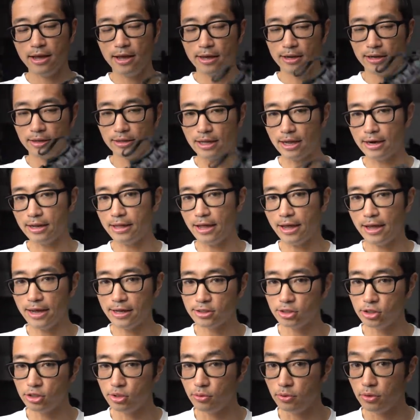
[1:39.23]
And a lot of that
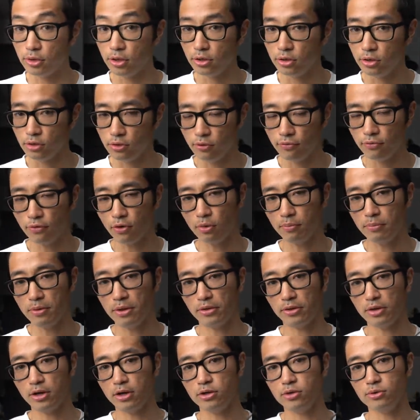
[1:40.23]
has to do with the new foam
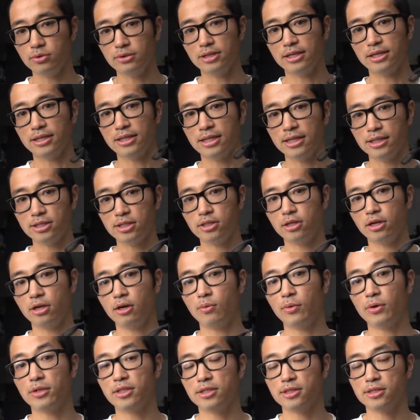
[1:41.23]
that they're using this
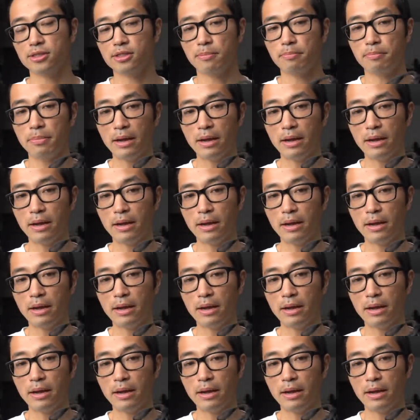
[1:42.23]
year, which is the